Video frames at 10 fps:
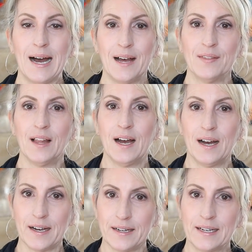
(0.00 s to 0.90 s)

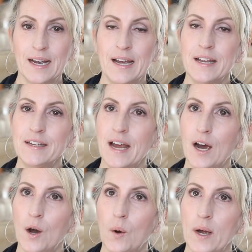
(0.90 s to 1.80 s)
online.
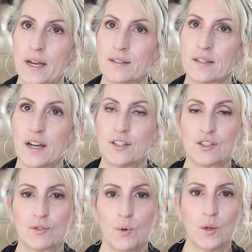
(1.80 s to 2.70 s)
Now, as I
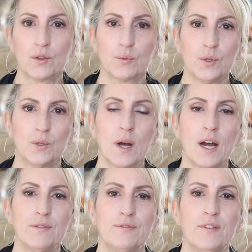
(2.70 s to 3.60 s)
scrolled through,
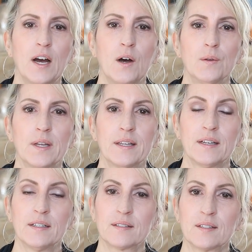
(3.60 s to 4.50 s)
I found
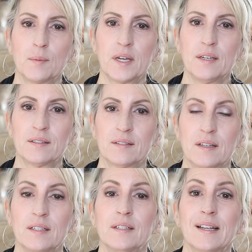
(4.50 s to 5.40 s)
that in some cases
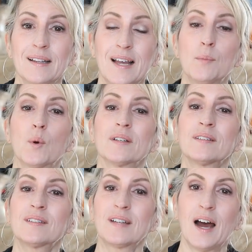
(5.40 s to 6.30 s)
they did a lot more
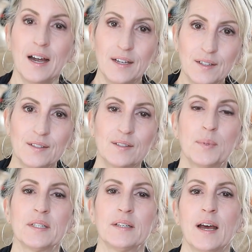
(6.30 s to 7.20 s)
styles,
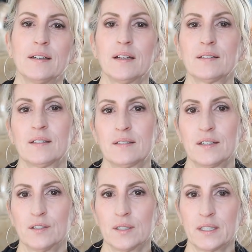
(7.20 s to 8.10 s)
but not
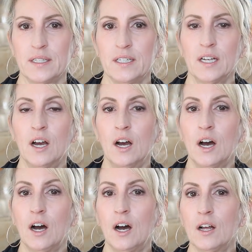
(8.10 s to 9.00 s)
necessarily
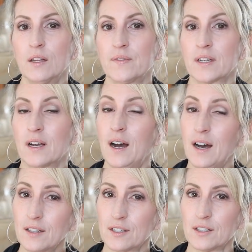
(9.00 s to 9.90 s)
all of the
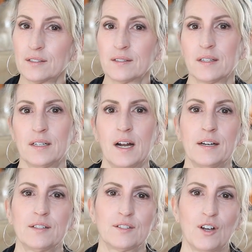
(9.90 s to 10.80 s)
colors that
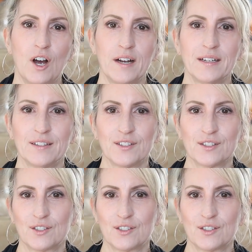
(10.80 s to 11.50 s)
I saw in the